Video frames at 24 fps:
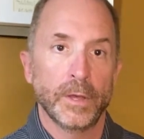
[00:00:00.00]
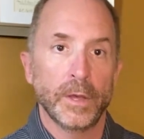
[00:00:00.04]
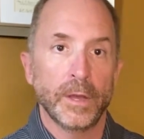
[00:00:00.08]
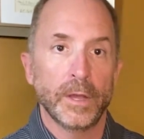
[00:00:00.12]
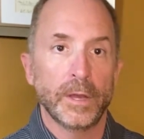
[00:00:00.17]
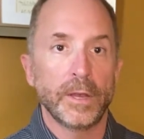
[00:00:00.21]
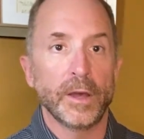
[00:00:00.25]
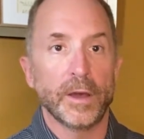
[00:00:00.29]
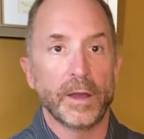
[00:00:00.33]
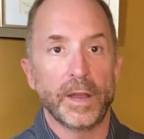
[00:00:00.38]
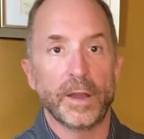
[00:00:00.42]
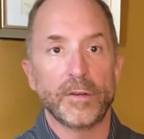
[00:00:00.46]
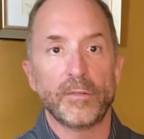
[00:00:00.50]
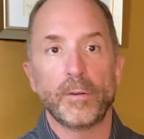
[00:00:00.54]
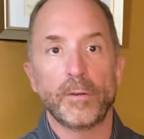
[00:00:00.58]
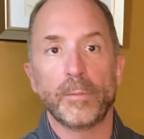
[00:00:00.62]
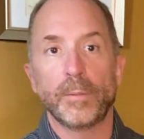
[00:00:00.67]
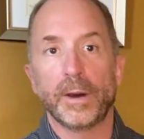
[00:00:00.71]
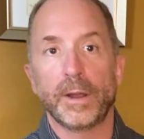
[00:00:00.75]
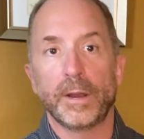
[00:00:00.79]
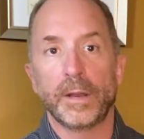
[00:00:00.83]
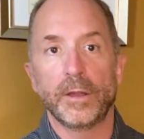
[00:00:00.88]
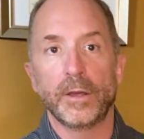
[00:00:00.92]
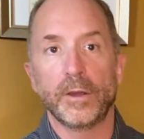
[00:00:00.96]
Now,
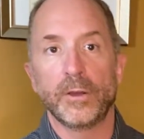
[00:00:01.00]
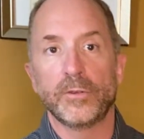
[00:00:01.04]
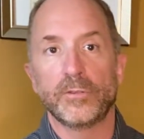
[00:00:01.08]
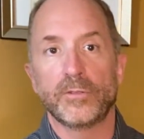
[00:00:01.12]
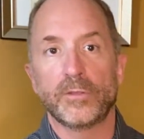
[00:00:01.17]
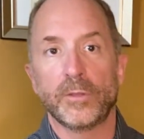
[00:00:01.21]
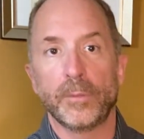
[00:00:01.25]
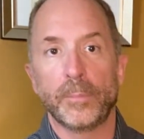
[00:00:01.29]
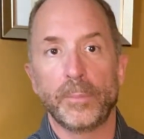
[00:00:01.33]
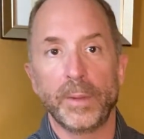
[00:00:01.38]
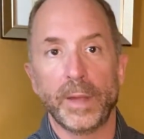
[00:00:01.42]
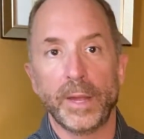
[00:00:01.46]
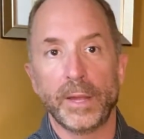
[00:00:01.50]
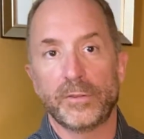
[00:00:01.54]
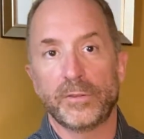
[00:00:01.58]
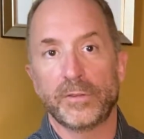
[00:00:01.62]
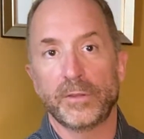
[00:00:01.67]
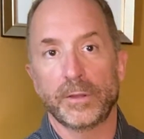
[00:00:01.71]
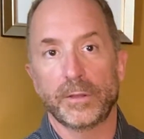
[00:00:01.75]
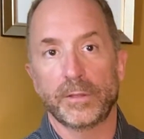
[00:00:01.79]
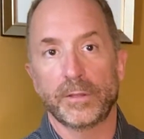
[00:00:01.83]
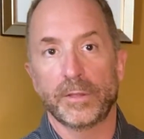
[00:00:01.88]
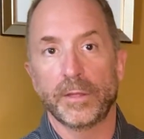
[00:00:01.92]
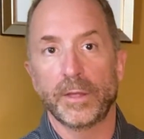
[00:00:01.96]
everybody knows the
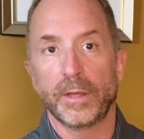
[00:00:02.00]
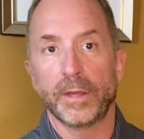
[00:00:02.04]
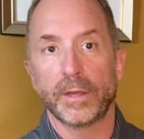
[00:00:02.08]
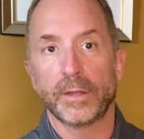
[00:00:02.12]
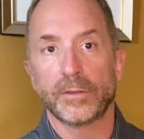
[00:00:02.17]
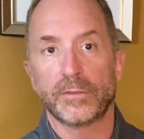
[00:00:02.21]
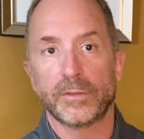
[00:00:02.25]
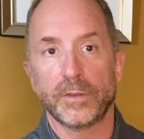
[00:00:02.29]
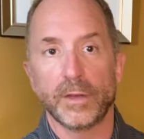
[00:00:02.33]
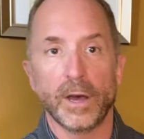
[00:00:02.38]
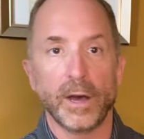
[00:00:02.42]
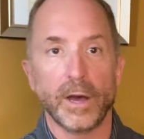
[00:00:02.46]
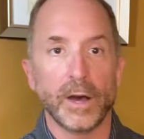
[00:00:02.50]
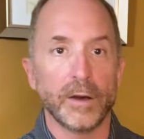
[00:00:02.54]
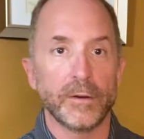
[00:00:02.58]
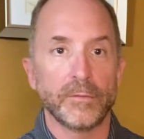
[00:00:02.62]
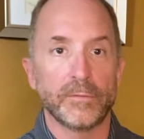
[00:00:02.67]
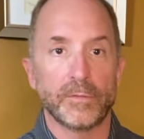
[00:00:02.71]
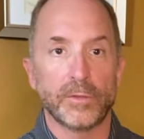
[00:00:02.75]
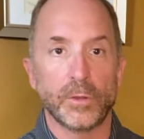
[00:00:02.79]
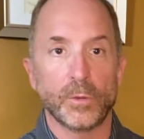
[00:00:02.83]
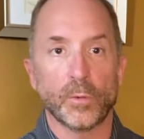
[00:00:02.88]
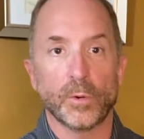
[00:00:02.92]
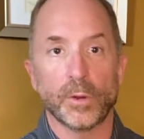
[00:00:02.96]
basic things
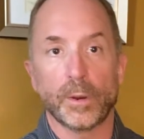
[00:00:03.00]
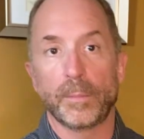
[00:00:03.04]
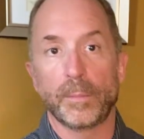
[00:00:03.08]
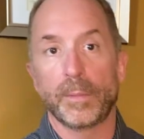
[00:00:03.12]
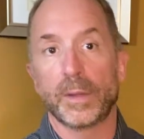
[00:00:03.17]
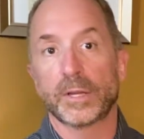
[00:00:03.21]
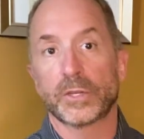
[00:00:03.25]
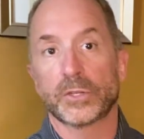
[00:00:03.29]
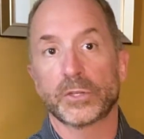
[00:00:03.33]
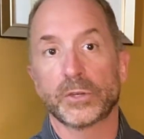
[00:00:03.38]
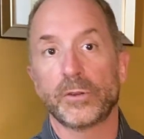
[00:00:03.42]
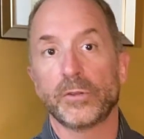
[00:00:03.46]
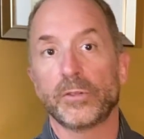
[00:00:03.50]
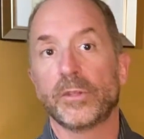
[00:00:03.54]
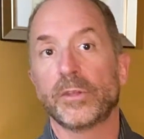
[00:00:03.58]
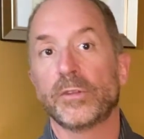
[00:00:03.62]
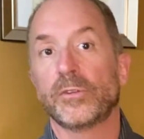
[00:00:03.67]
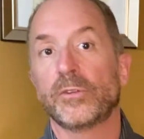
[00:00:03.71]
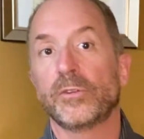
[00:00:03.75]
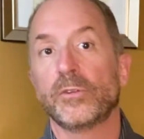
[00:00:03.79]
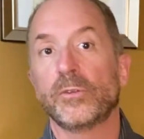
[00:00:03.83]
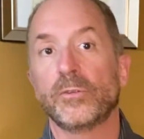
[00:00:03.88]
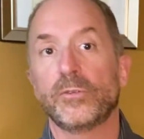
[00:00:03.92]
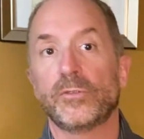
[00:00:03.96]
of you want to make sure that
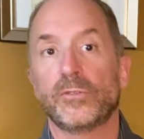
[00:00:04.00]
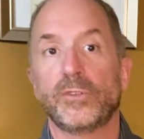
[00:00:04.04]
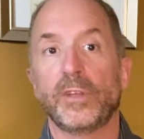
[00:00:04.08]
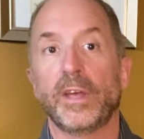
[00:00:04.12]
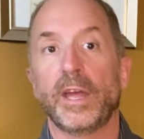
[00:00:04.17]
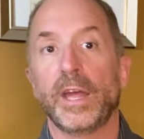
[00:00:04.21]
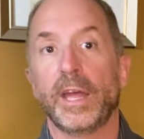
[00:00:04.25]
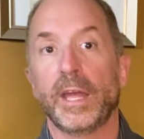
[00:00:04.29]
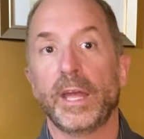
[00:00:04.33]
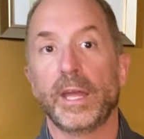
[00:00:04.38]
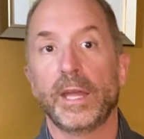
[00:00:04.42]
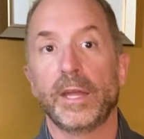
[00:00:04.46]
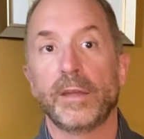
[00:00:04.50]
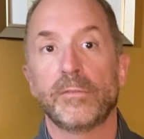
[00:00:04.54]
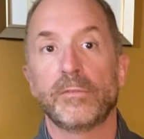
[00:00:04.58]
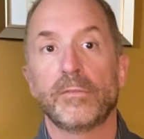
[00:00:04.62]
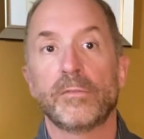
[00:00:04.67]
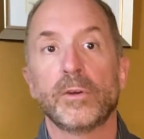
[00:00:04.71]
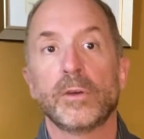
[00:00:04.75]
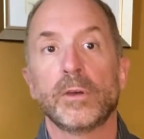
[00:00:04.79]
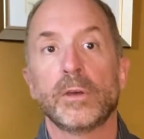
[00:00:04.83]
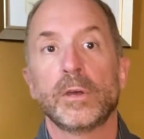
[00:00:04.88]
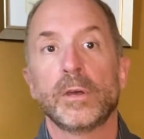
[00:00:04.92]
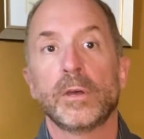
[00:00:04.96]
you save
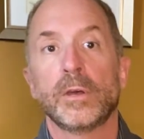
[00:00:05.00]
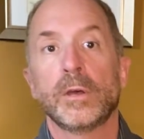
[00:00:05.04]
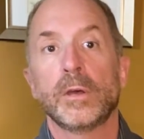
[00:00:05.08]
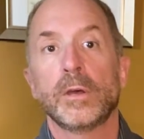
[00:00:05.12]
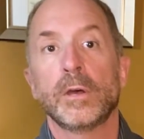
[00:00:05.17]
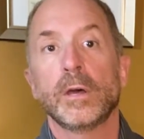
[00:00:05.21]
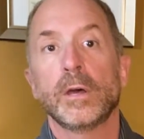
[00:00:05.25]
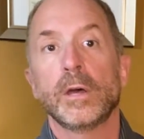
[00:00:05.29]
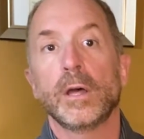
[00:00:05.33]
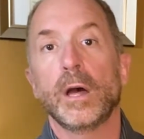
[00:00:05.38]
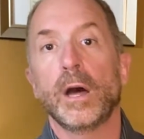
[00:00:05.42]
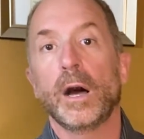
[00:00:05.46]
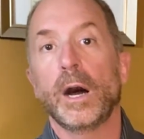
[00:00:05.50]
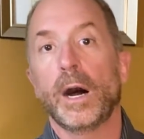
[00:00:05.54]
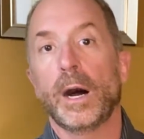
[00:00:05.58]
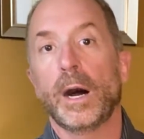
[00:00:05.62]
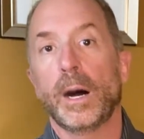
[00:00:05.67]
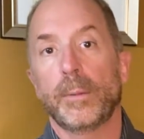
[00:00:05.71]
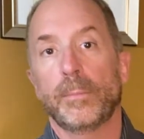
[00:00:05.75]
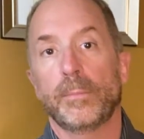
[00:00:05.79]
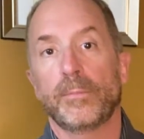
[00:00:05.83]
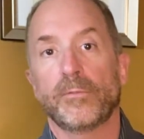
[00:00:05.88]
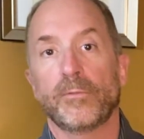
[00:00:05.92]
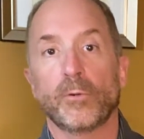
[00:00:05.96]

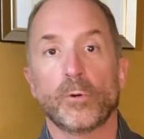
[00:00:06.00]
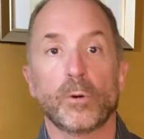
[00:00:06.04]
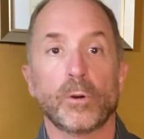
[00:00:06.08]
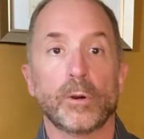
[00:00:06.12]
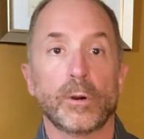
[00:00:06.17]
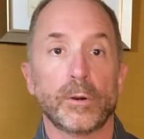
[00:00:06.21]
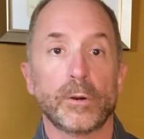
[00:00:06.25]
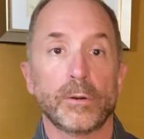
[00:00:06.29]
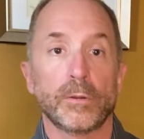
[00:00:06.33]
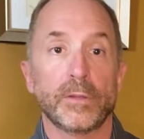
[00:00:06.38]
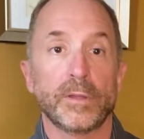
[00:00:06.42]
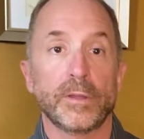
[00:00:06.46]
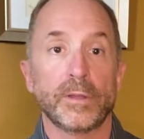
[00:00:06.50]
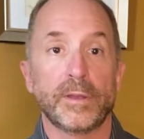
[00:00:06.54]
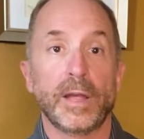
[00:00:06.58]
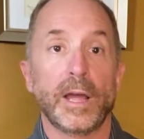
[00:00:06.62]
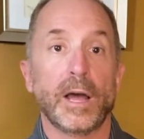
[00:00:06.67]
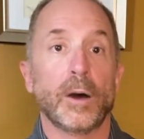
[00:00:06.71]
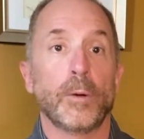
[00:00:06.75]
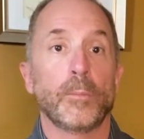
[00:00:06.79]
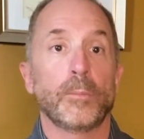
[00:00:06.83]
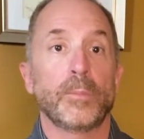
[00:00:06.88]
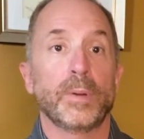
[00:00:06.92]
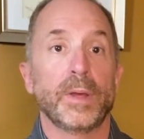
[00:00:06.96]
up for the
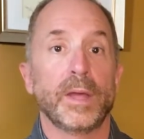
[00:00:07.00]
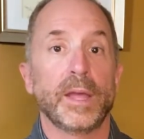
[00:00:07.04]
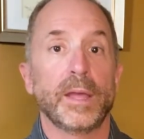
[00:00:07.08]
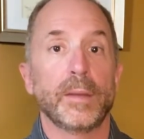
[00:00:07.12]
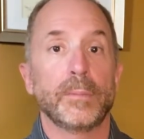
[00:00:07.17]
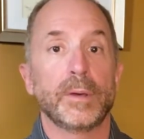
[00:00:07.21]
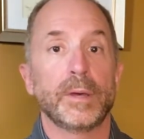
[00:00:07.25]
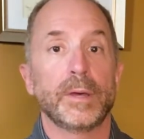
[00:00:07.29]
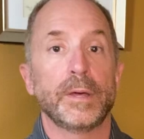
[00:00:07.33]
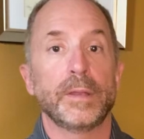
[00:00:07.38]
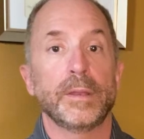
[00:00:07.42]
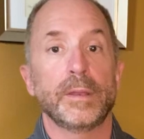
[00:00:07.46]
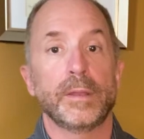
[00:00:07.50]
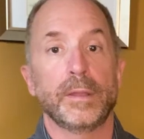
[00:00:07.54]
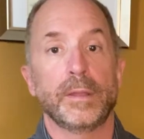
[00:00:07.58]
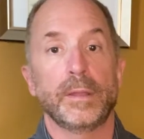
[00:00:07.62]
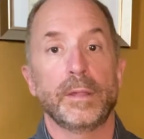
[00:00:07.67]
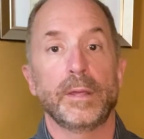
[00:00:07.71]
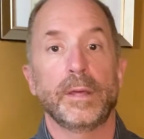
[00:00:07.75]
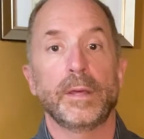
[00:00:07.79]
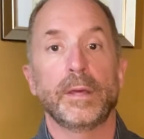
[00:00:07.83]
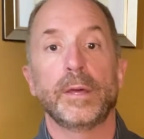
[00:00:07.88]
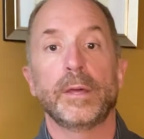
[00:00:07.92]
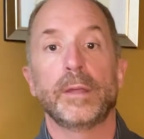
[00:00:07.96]
down payment
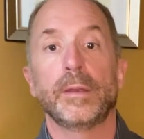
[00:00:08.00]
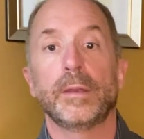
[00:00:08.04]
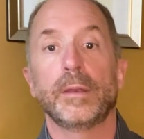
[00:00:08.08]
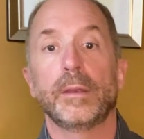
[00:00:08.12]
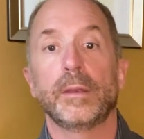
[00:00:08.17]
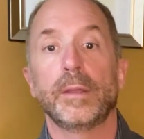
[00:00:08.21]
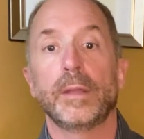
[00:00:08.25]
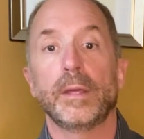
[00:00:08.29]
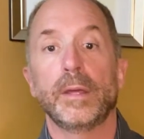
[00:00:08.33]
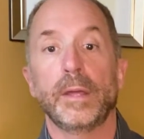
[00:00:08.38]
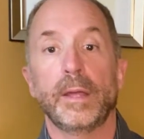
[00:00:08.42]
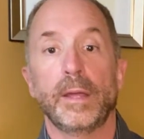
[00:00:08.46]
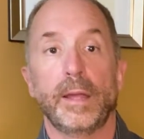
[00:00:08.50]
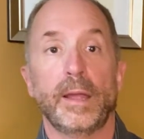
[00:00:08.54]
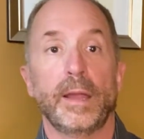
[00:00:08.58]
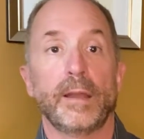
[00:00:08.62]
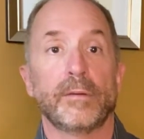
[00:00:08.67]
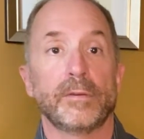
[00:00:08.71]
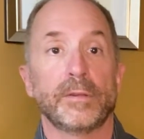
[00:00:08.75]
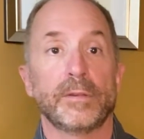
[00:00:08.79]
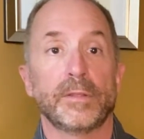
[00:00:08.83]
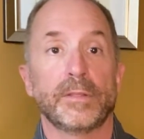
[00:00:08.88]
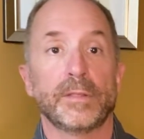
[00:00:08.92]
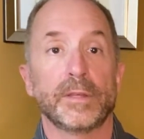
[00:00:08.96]
and
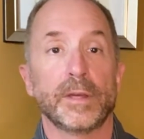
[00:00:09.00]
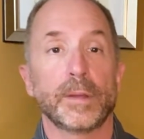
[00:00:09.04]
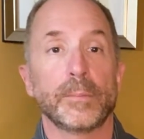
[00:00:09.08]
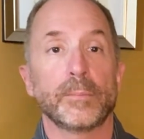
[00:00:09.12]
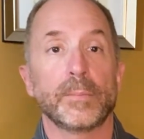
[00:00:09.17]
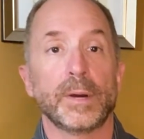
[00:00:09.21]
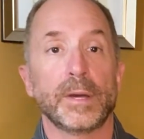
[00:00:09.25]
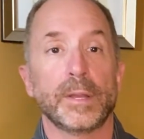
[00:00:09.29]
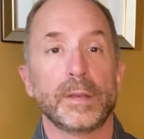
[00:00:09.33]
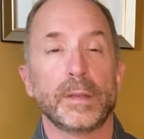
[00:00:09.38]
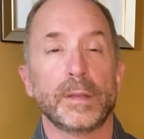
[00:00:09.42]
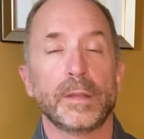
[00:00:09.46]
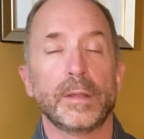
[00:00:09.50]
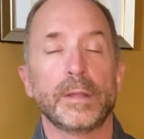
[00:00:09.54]
everything, but